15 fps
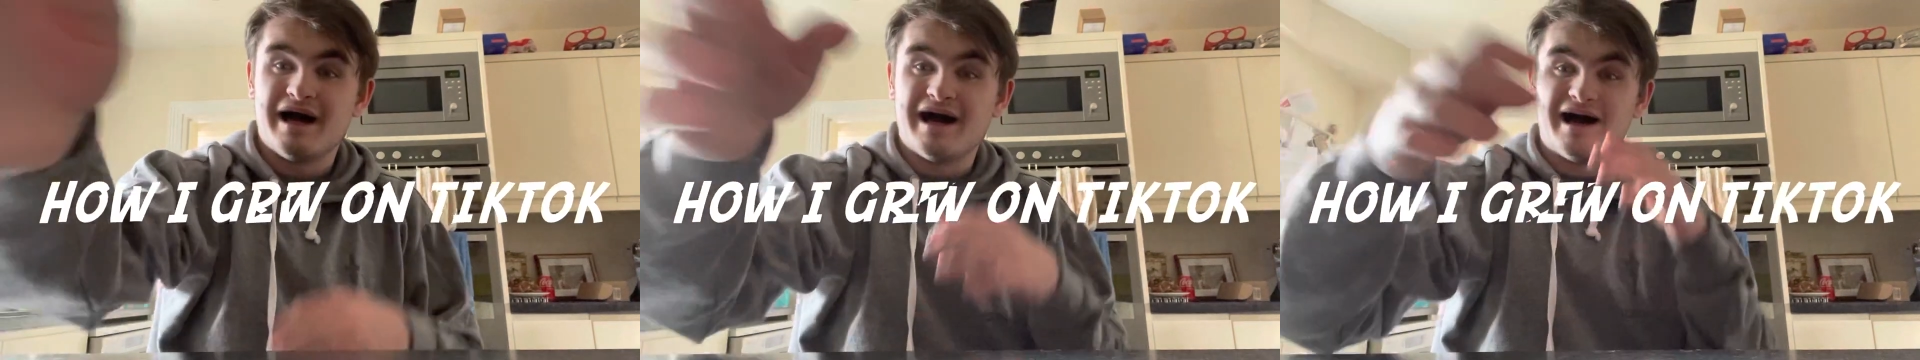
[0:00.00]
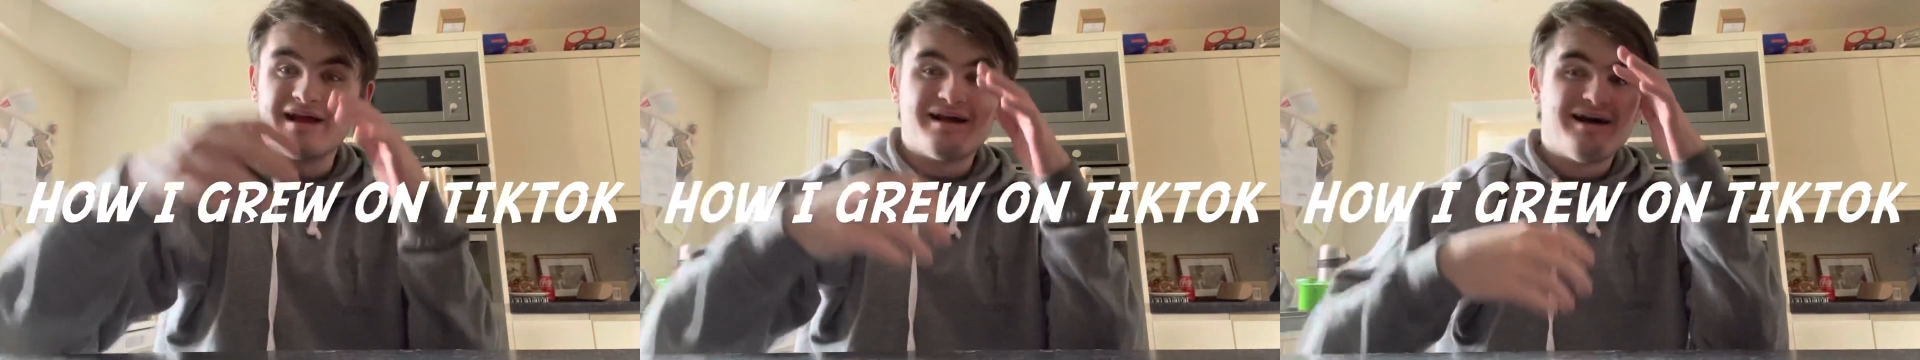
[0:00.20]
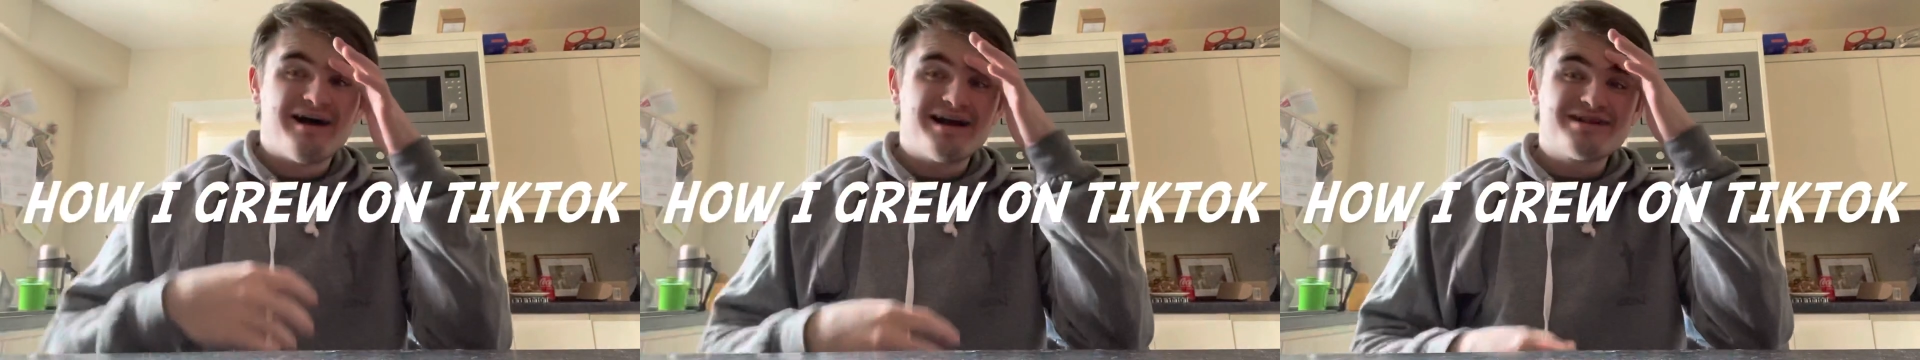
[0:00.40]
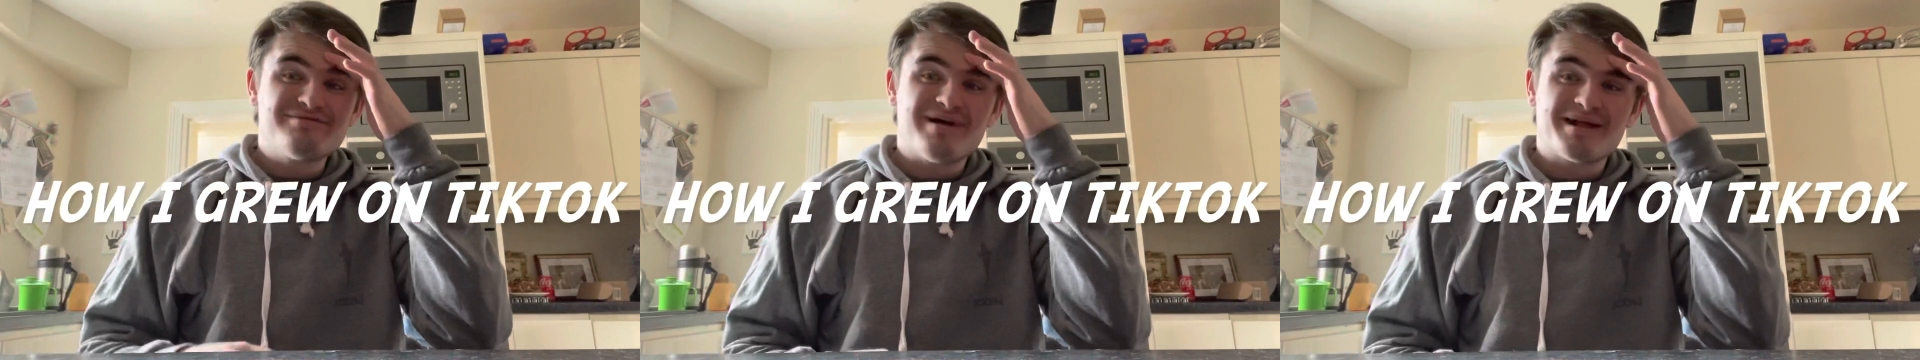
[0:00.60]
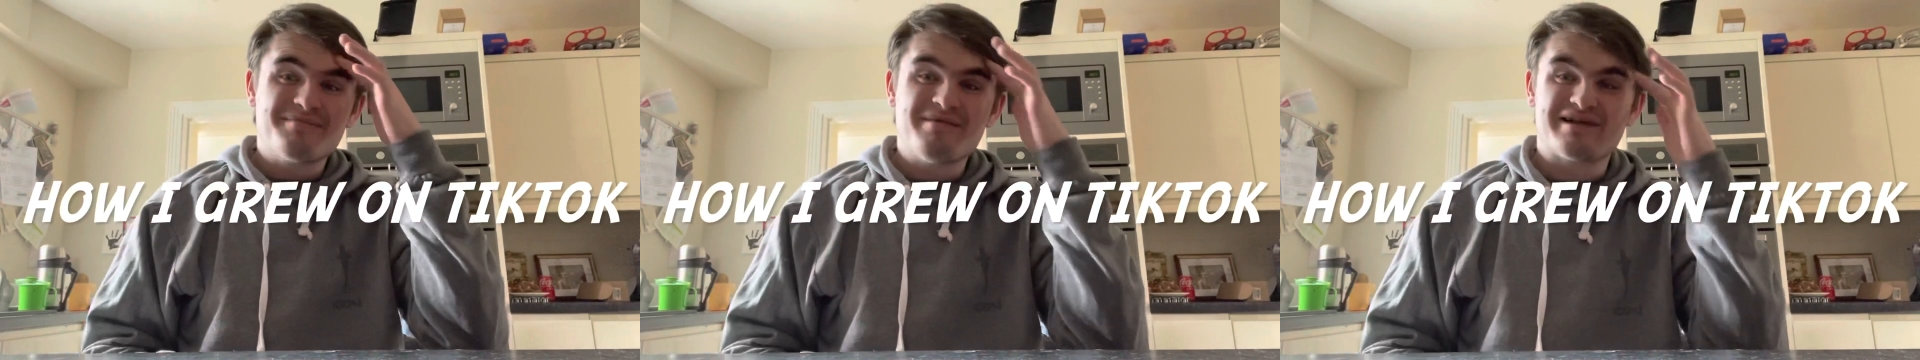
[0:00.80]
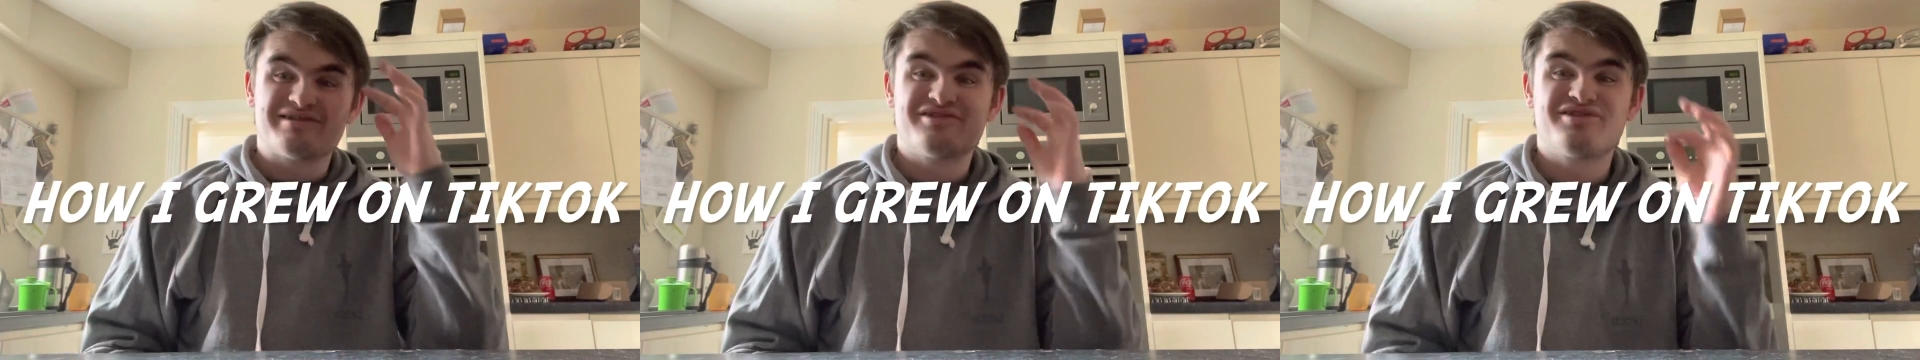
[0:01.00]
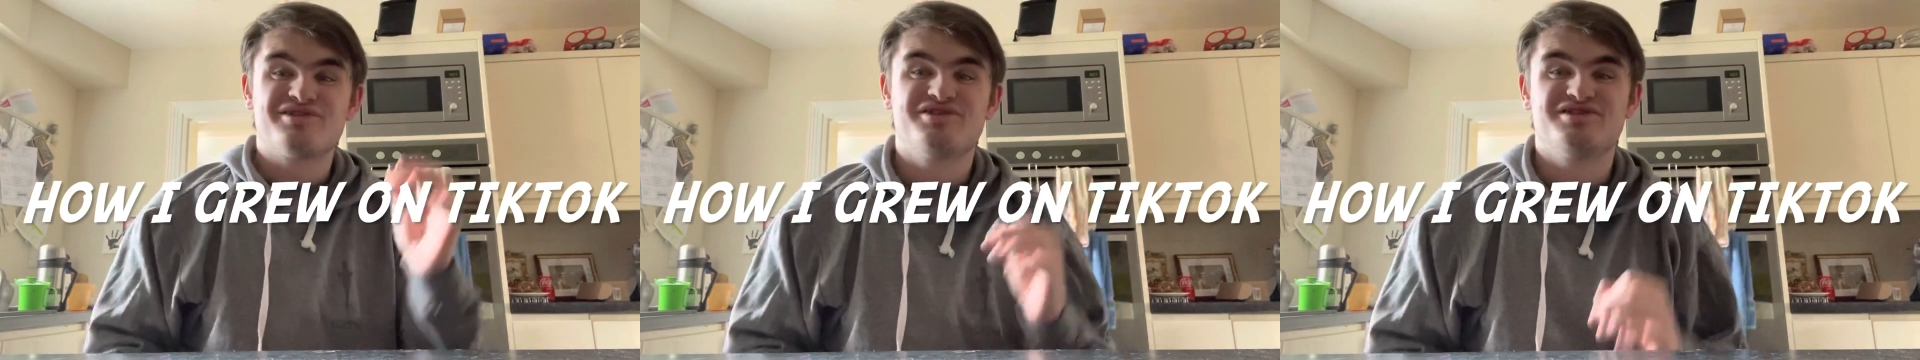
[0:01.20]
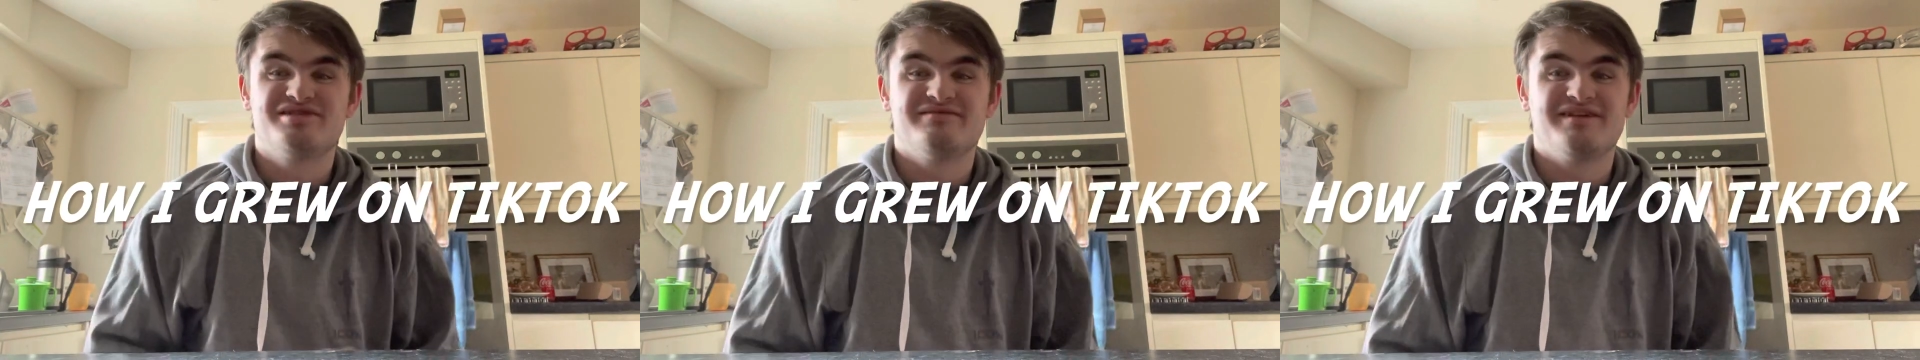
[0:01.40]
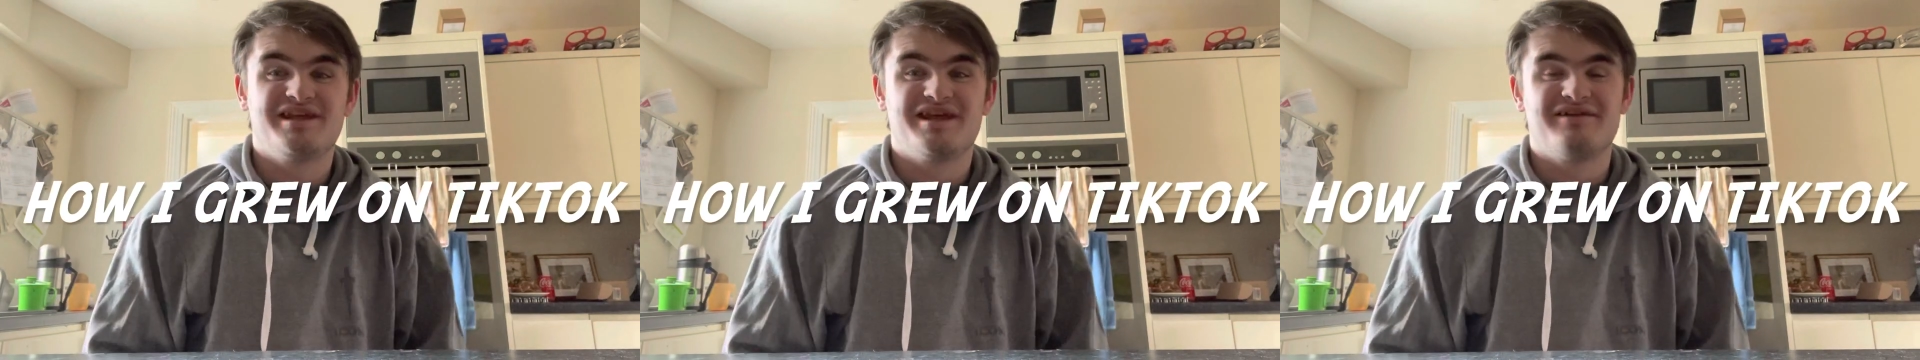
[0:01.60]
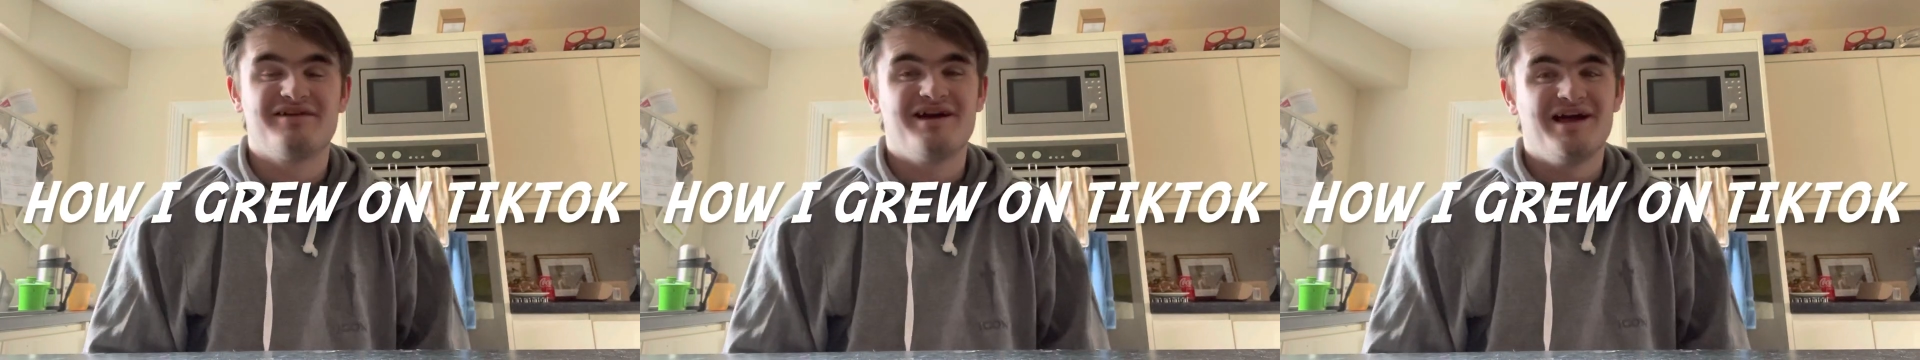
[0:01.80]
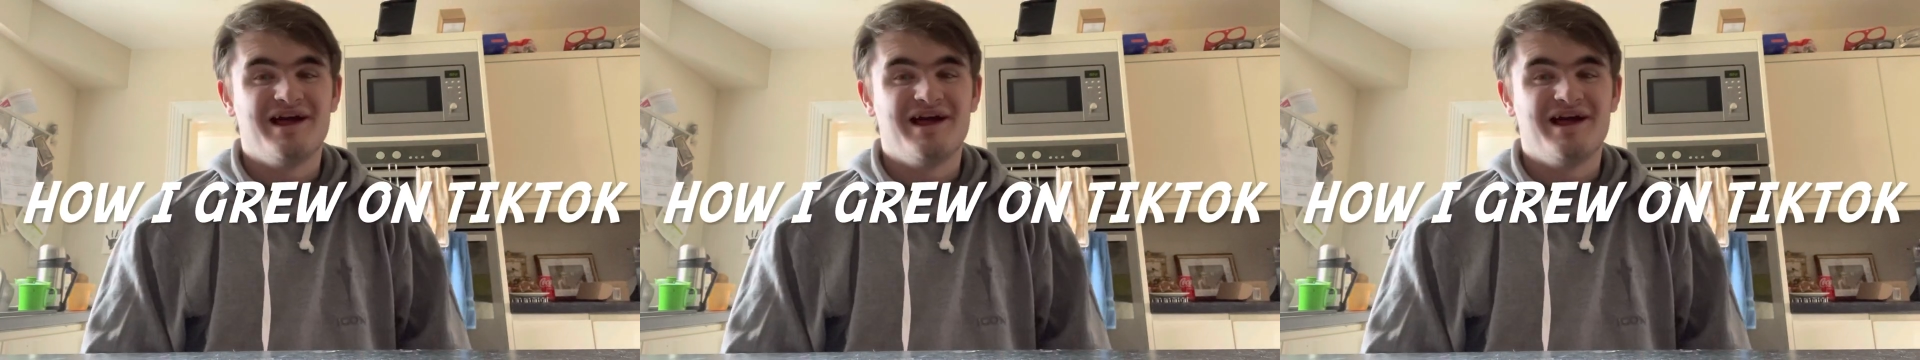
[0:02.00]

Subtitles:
Hi guys, welcome back to another YouTube video.